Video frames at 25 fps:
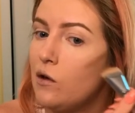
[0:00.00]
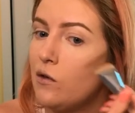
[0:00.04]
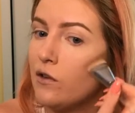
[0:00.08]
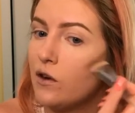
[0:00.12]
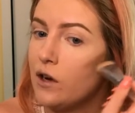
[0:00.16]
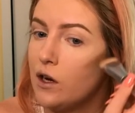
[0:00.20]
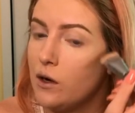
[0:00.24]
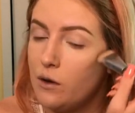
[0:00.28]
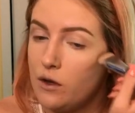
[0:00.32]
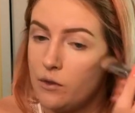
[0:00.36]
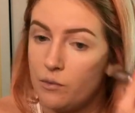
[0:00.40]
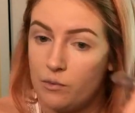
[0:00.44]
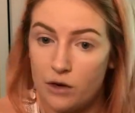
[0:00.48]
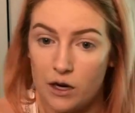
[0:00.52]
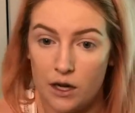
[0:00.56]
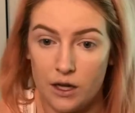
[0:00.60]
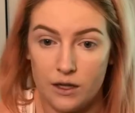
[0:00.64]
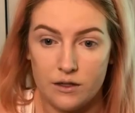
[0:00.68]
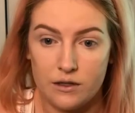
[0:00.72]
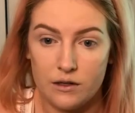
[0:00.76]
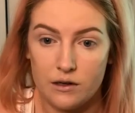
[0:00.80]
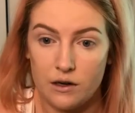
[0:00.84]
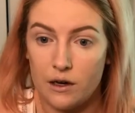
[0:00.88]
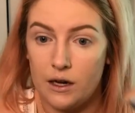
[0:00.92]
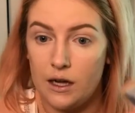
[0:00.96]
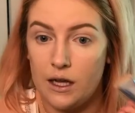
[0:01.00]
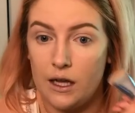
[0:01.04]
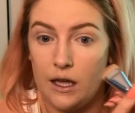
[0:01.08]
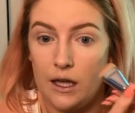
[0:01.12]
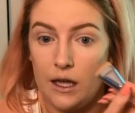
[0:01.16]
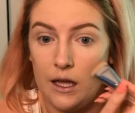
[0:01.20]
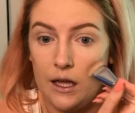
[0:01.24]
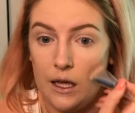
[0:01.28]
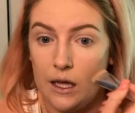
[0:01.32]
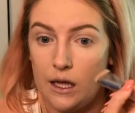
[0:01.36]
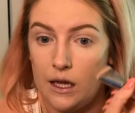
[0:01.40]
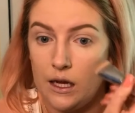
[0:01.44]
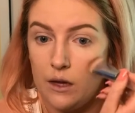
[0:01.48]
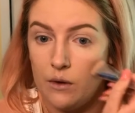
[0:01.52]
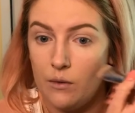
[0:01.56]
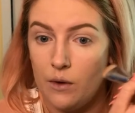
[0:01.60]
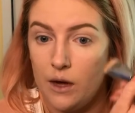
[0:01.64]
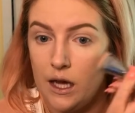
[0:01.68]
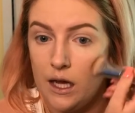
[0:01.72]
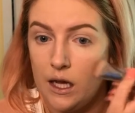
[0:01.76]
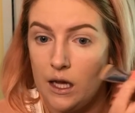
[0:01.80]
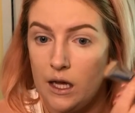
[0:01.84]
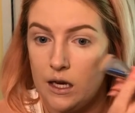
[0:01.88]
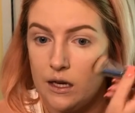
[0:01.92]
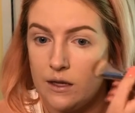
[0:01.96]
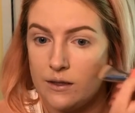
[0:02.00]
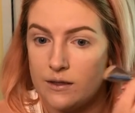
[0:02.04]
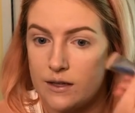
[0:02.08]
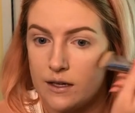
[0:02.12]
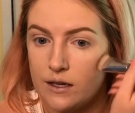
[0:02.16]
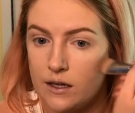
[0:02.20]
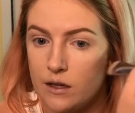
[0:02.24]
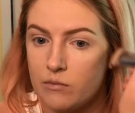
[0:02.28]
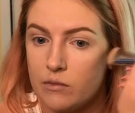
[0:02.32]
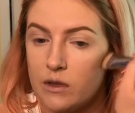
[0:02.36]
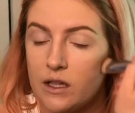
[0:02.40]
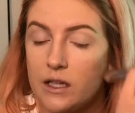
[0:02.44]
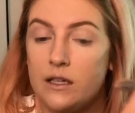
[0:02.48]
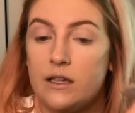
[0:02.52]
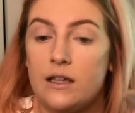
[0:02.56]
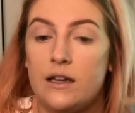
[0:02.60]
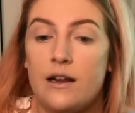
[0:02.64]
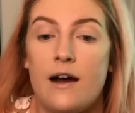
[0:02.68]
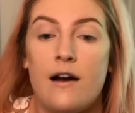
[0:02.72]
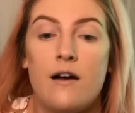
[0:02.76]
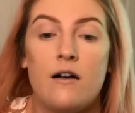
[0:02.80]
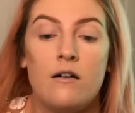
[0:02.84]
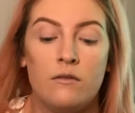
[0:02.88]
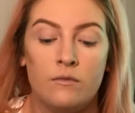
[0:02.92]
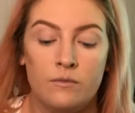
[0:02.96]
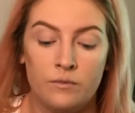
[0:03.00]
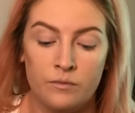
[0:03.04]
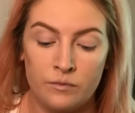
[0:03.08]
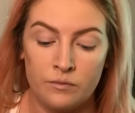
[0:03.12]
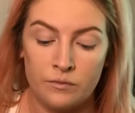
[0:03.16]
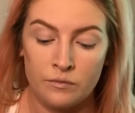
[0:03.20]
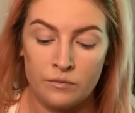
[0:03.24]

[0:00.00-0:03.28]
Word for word: over it with bronzer anyway, and it's gonna blend it out,